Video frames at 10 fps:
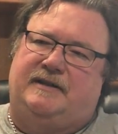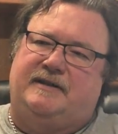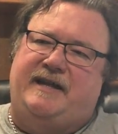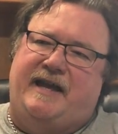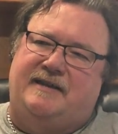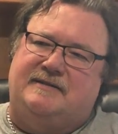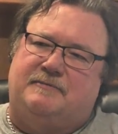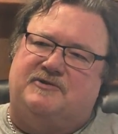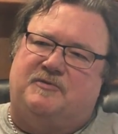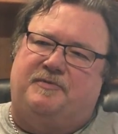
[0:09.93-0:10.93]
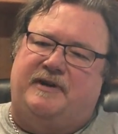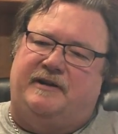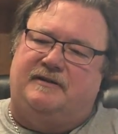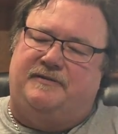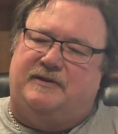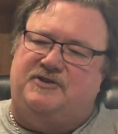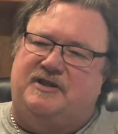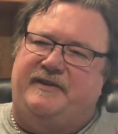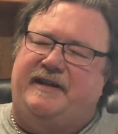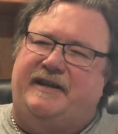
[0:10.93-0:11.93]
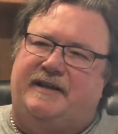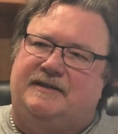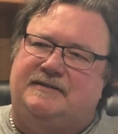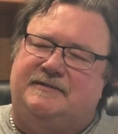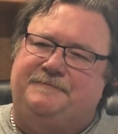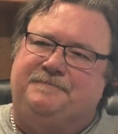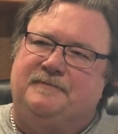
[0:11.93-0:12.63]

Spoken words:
cans that we're so proud of, our jerry cans.